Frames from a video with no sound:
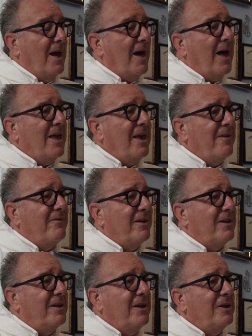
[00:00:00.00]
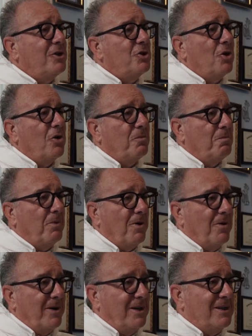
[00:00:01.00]
I have 3 short
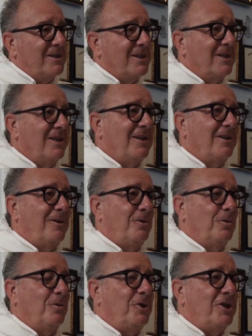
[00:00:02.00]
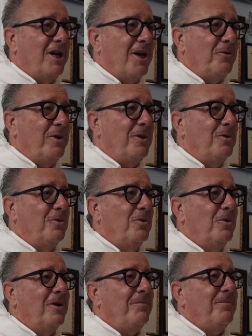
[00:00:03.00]
points to share with
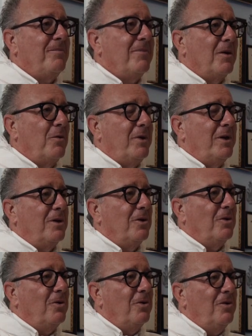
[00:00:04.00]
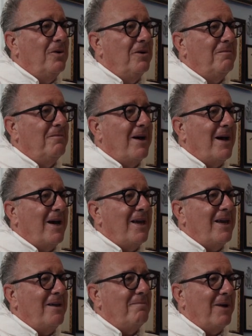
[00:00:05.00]
you with all my